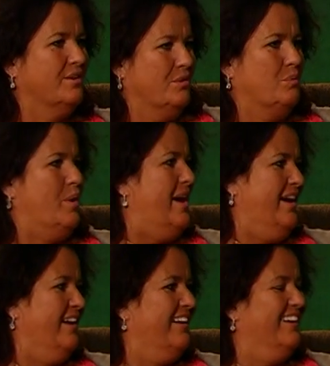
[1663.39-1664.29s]

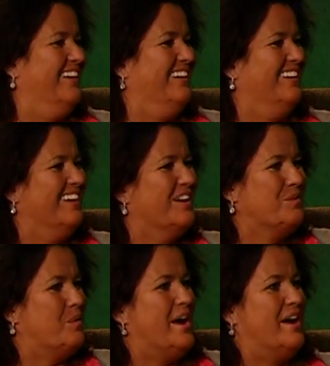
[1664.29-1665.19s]
where
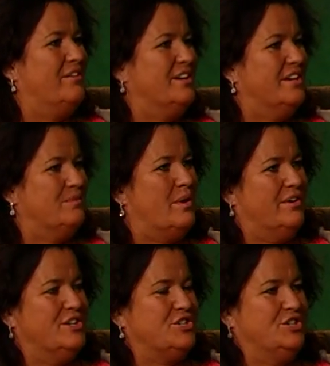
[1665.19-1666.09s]
where
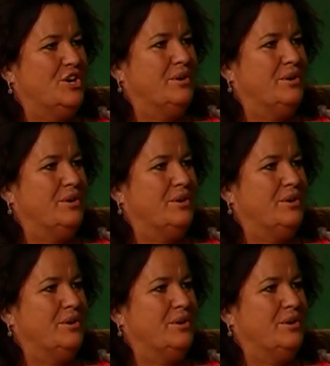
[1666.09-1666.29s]
it should go.